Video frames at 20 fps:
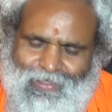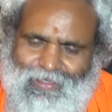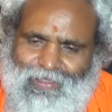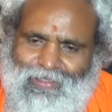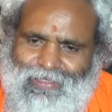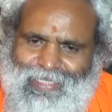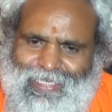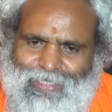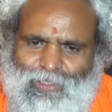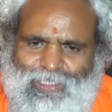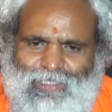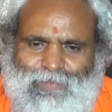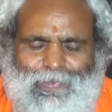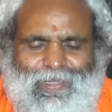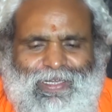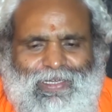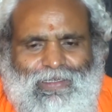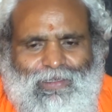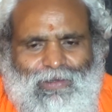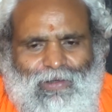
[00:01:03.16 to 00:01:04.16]
that was
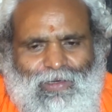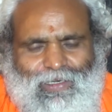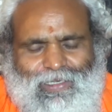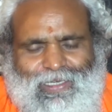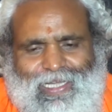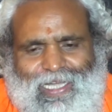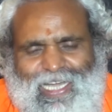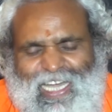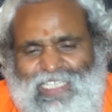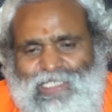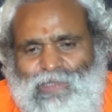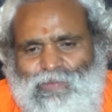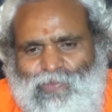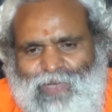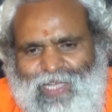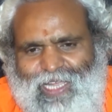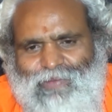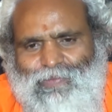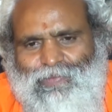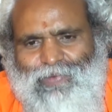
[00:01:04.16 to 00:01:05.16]
being talked as
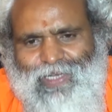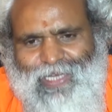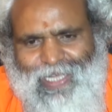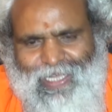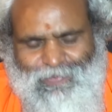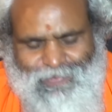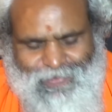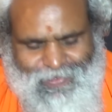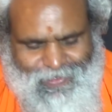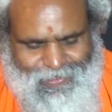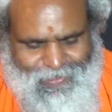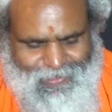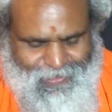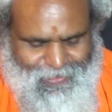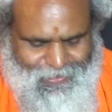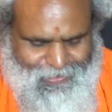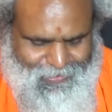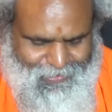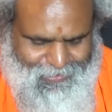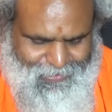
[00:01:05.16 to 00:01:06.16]
5
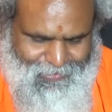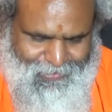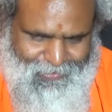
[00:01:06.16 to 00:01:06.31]
types.